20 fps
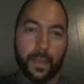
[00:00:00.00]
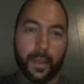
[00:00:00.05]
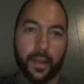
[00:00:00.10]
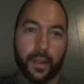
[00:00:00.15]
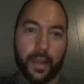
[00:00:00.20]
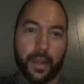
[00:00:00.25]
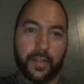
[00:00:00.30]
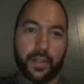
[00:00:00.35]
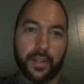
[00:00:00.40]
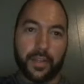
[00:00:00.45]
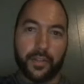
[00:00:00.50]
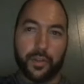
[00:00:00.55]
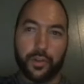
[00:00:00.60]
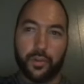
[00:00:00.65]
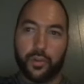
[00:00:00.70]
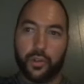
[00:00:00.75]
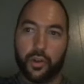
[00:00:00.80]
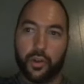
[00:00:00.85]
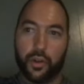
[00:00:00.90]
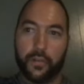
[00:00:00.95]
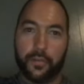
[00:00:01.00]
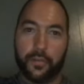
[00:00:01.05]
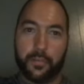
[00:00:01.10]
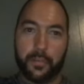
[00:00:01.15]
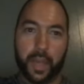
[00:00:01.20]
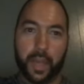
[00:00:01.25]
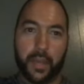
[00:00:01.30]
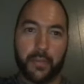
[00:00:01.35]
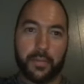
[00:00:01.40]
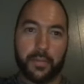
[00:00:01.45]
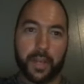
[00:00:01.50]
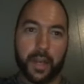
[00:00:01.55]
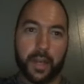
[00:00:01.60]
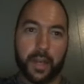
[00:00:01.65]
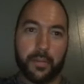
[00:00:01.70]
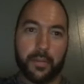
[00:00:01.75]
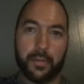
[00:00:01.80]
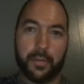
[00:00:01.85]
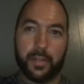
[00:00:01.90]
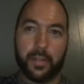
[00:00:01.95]
As I told Sean from game
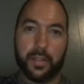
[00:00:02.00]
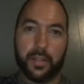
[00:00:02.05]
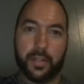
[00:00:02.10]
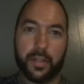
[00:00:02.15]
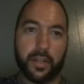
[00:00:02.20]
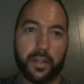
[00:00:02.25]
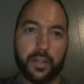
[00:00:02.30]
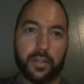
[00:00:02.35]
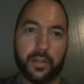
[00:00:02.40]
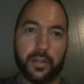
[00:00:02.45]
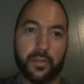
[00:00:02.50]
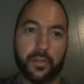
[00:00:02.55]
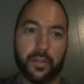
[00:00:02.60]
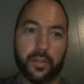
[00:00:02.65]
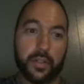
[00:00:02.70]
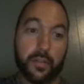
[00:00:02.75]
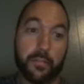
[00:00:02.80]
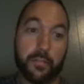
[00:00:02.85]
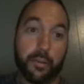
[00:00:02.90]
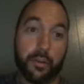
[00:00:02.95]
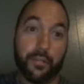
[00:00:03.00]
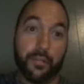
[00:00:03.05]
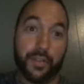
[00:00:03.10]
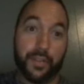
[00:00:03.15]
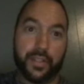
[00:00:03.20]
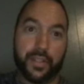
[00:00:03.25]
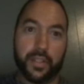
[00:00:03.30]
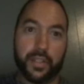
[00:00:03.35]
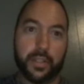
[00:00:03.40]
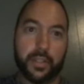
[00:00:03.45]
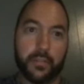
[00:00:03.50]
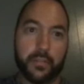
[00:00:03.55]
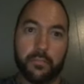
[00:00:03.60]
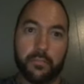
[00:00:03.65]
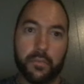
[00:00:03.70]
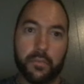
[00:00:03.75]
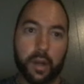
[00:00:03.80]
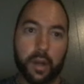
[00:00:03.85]
time, and he said it mm-hmm. too, it's an imperfect system.